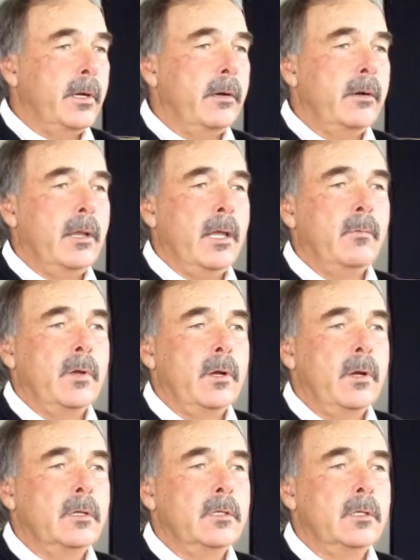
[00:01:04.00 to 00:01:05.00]
player and
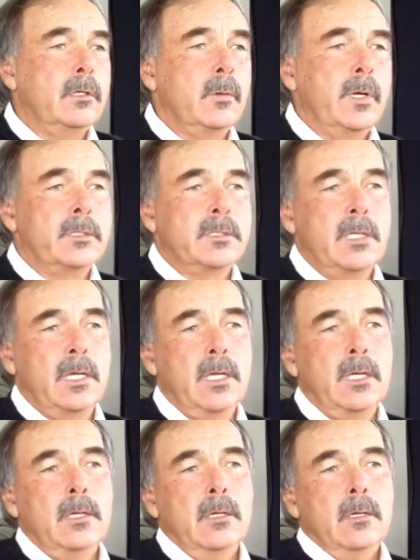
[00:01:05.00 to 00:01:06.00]
went on to
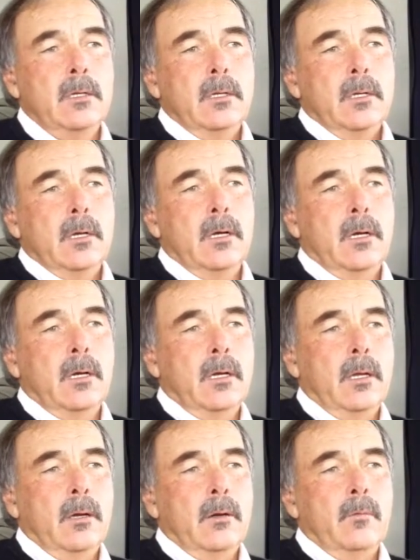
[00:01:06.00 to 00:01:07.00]
USC.
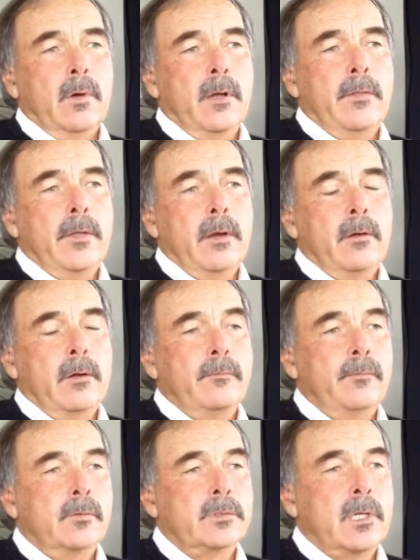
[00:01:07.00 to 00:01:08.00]
Uh, while there on
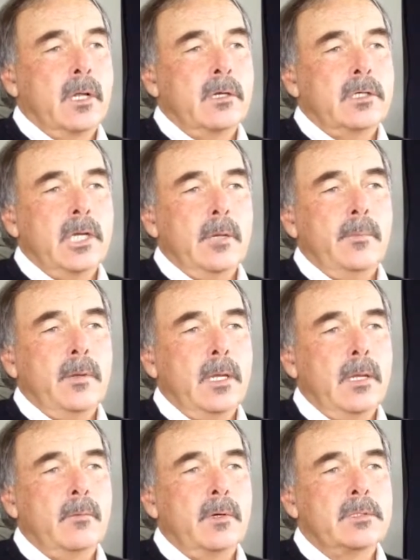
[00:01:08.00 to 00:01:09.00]
a full scholarship,
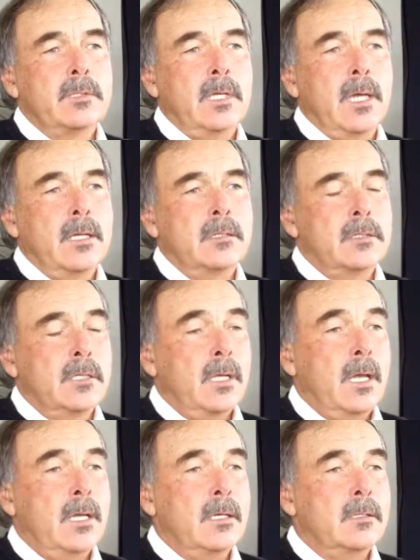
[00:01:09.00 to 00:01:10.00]
he was the
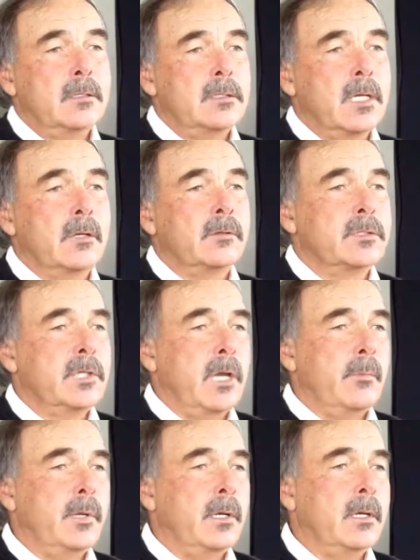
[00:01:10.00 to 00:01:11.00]
NCAA singles
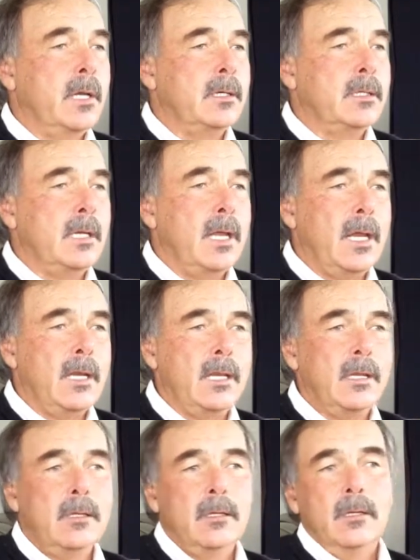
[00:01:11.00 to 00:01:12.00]
champion in
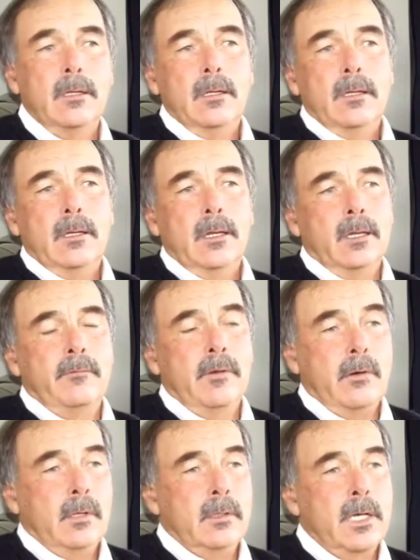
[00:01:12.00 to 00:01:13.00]
1980. He had a
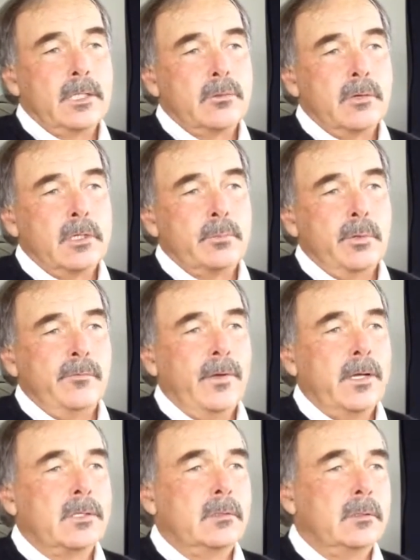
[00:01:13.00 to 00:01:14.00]
very illustrious
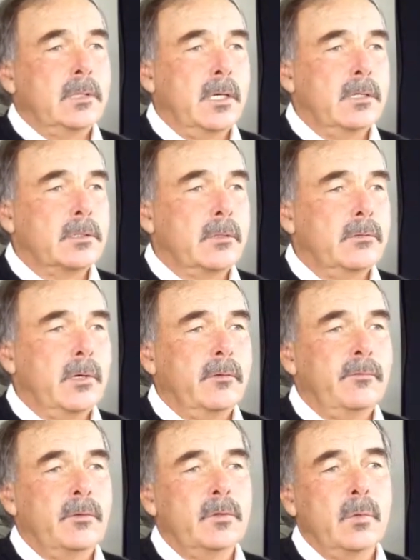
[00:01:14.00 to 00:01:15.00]
professional tennis
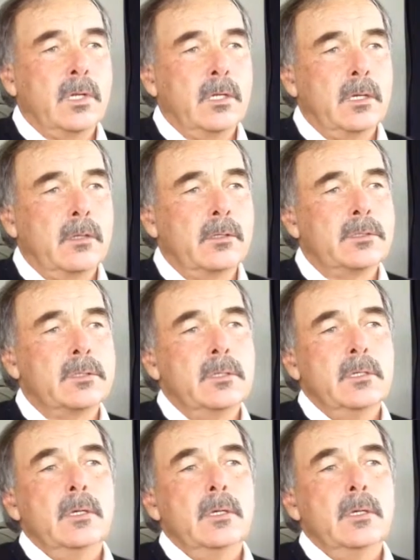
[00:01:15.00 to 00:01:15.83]
career for 20 years,